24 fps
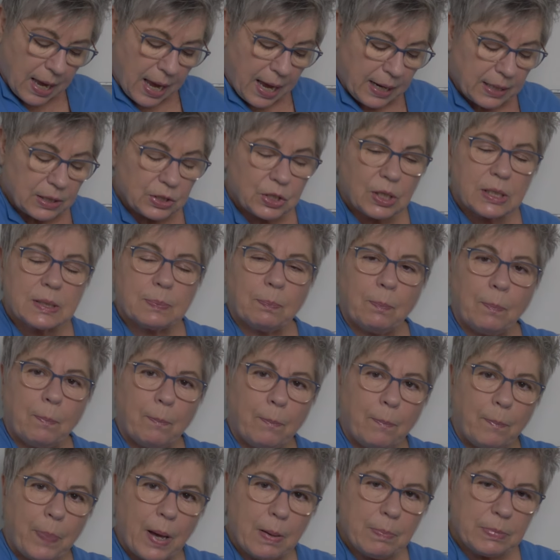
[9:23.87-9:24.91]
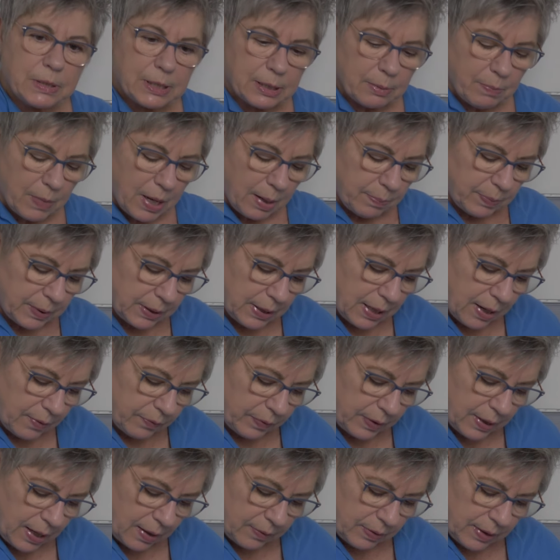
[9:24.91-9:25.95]
and it just bumps them up
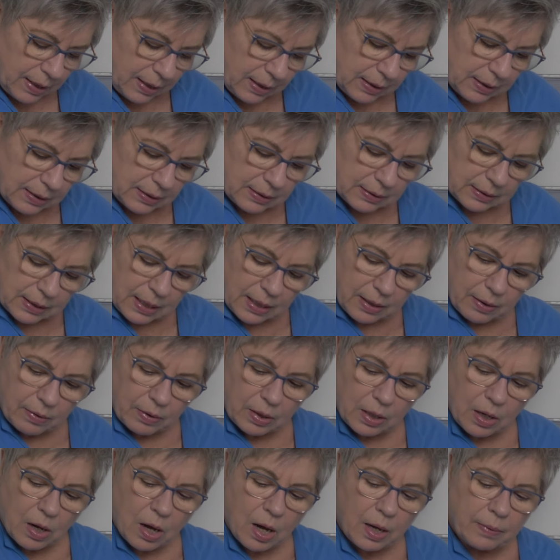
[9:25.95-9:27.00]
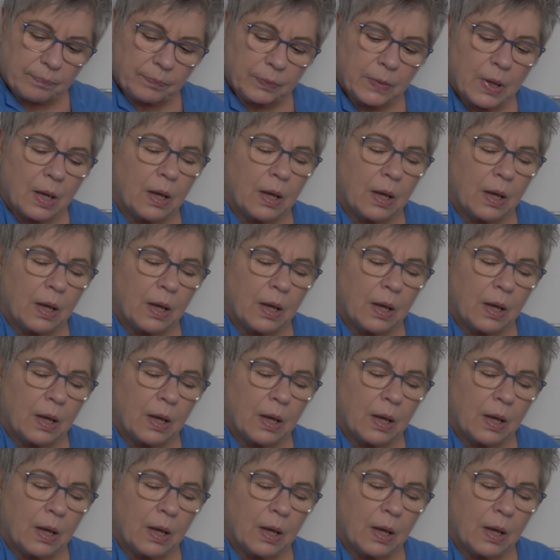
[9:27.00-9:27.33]
enough that they can carry on.